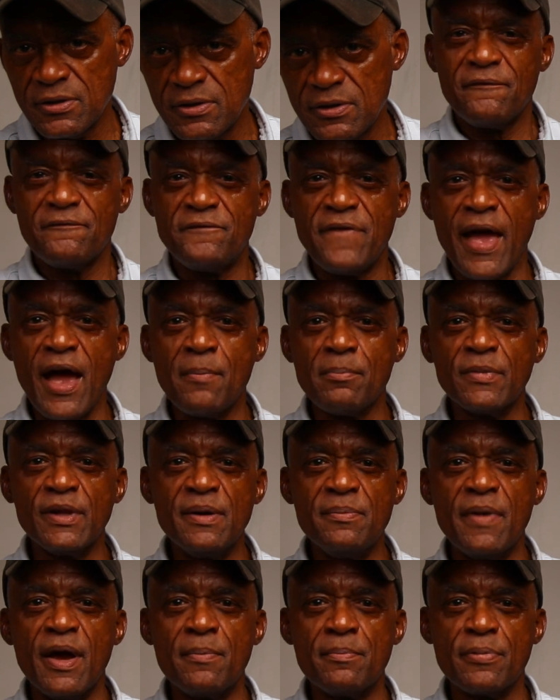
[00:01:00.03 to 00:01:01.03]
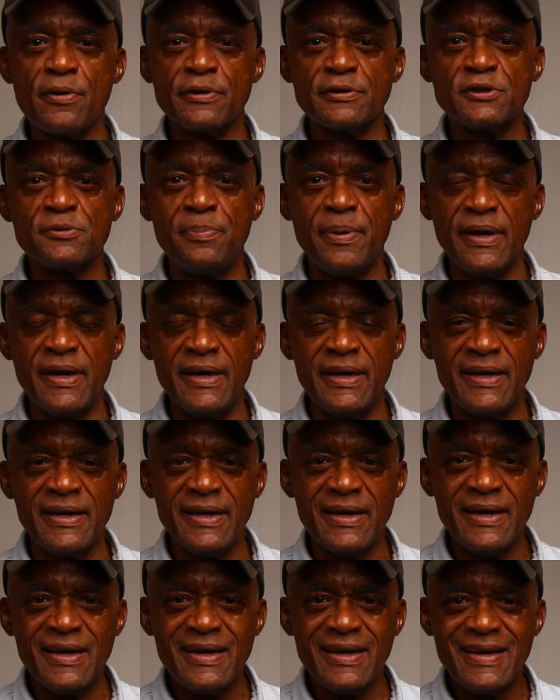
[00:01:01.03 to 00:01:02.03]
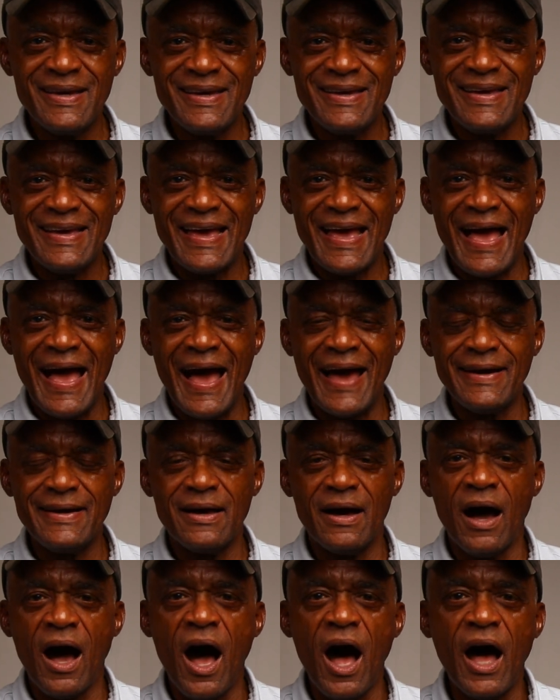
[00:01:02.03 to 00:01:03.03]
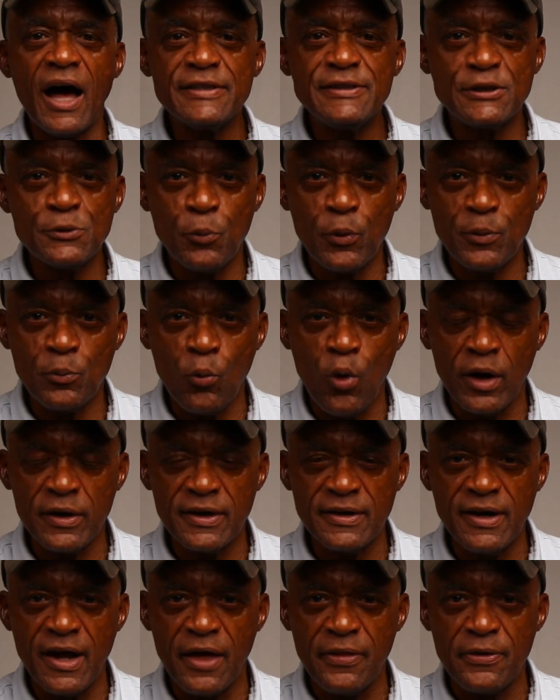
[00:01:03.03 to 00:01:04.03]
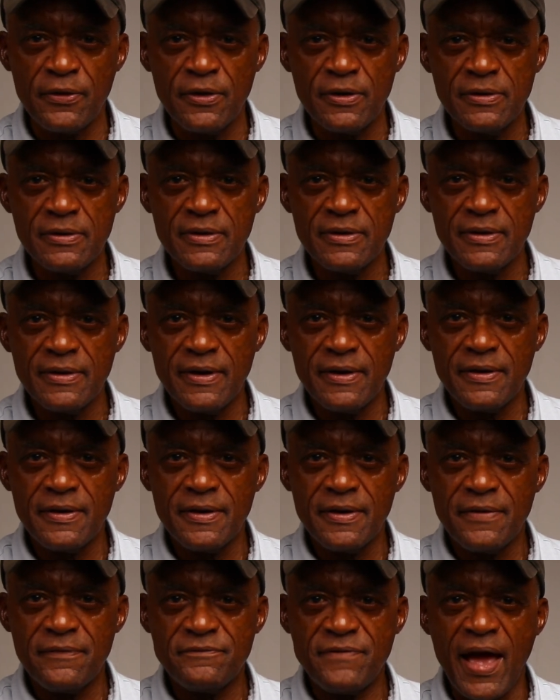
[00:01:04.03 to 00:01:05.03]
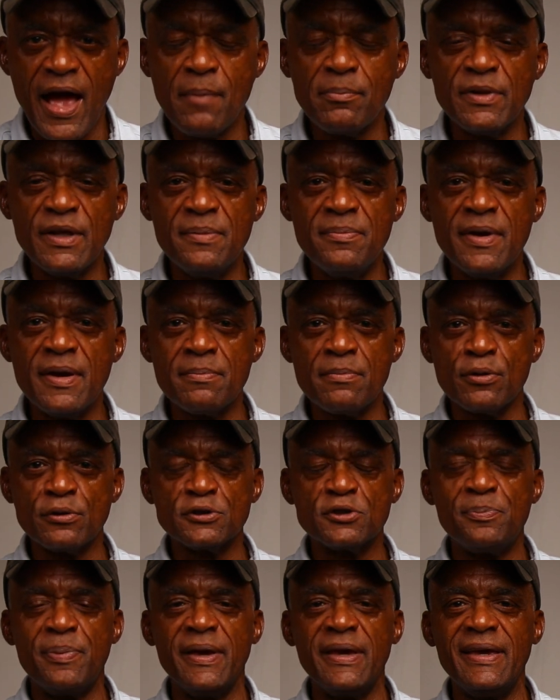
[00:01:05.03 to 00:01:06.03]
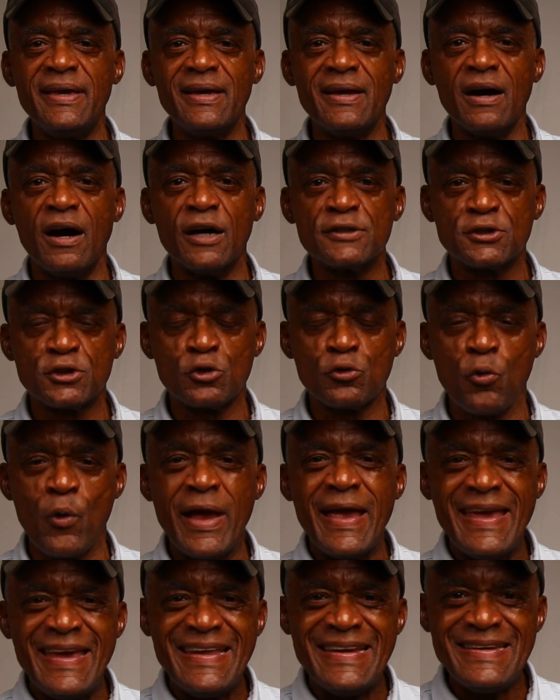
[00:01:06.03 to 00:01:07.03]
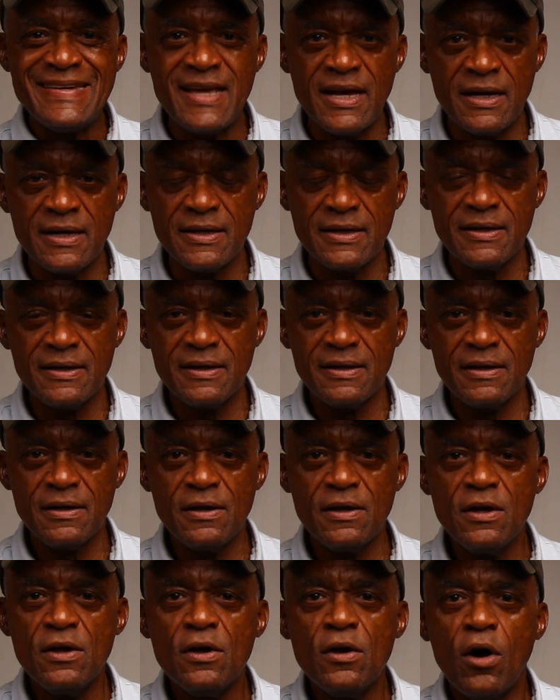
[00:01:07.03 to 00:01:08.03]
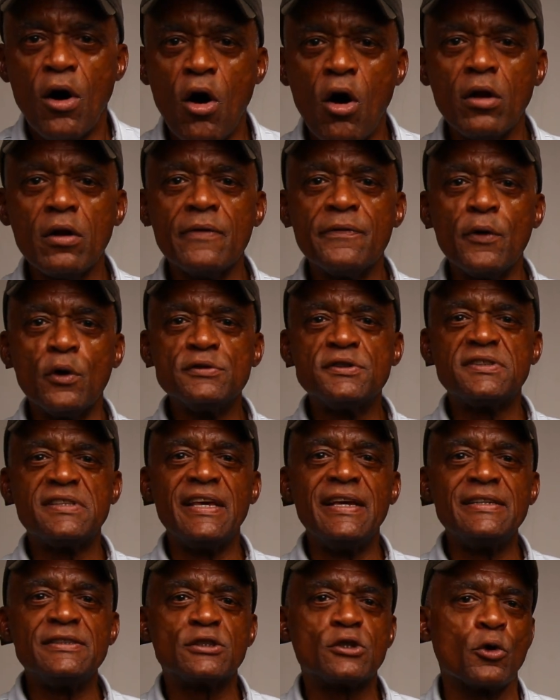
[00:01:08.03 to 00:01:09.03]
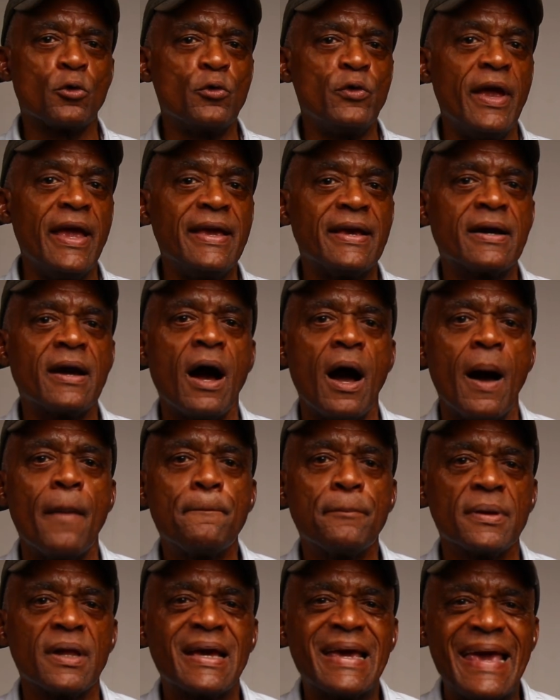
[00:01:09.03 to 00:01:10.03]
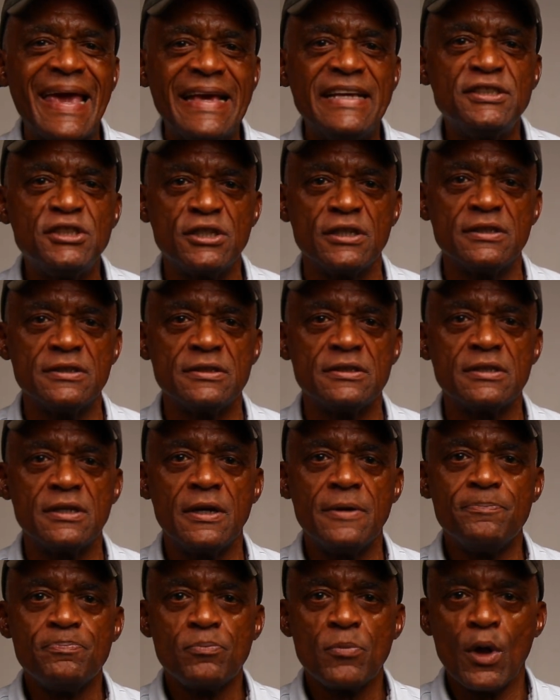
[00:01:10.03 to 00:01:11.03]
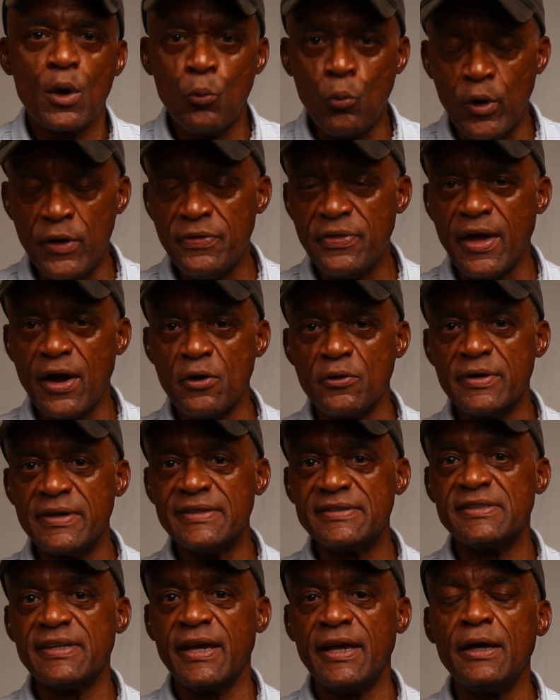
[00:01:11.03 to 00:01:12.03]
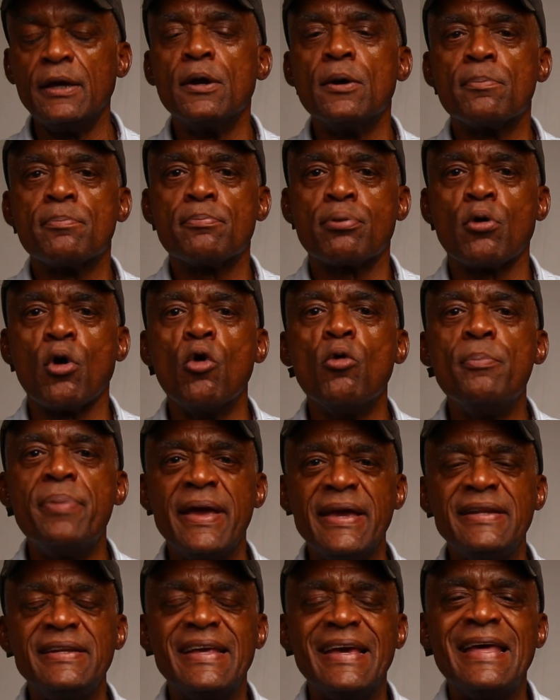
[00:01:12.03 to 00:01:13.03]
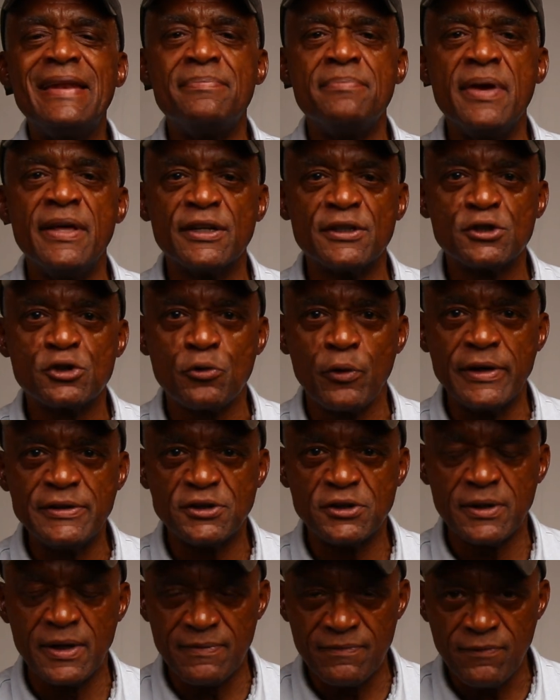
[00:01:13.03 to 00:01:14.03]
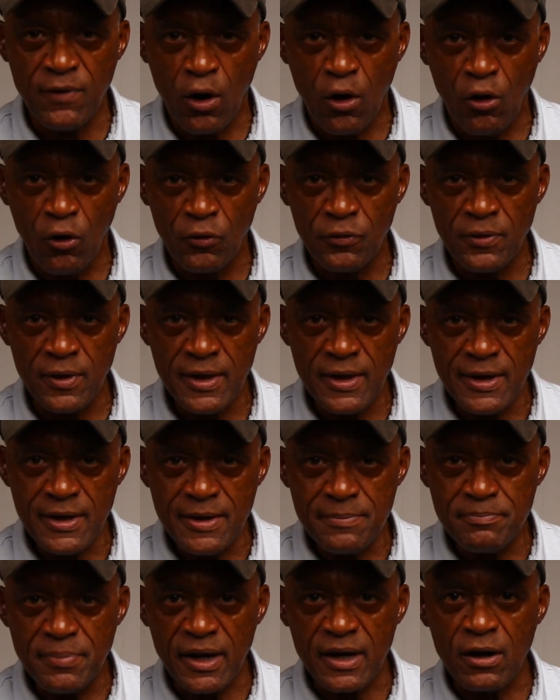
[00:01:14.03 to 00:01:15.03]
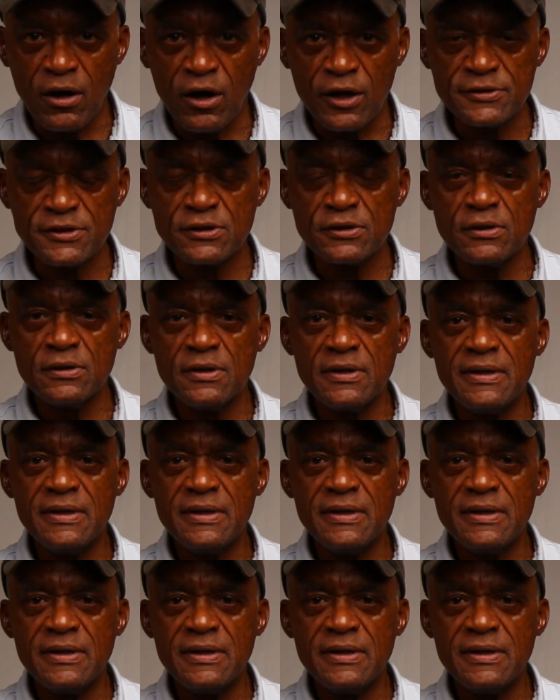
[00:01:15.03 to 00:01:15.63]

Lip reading: family members being at odds with one another, family members being estranged. All of those things create complications when there is a probate administration involved, because